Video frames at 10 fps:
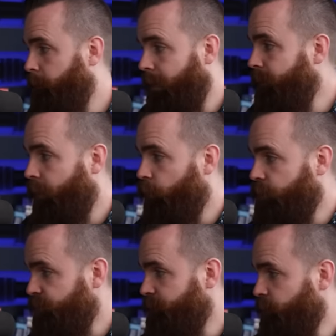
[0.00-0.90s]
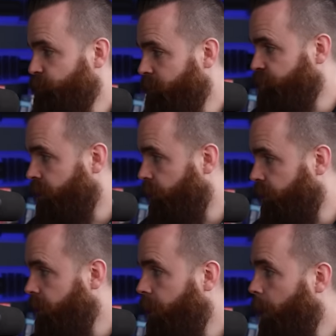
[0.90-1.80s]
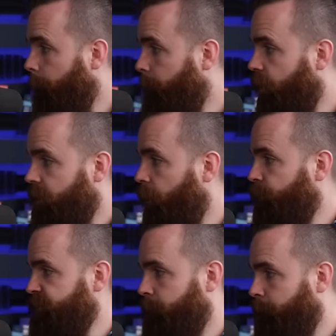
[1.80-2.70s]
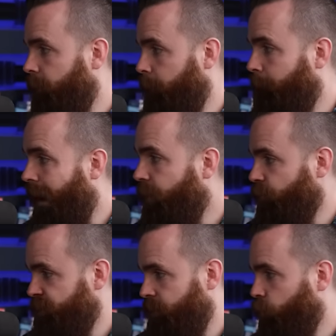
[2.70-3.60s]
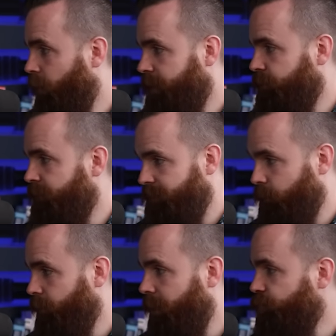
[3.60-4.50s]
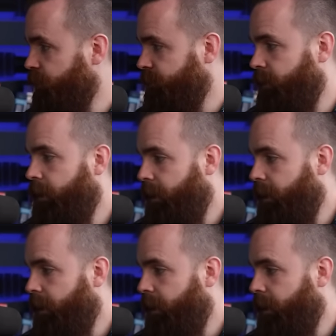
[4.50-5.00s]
Maybe I want to use some social engineering, buddy up with some uh, bikers on the way to these locations,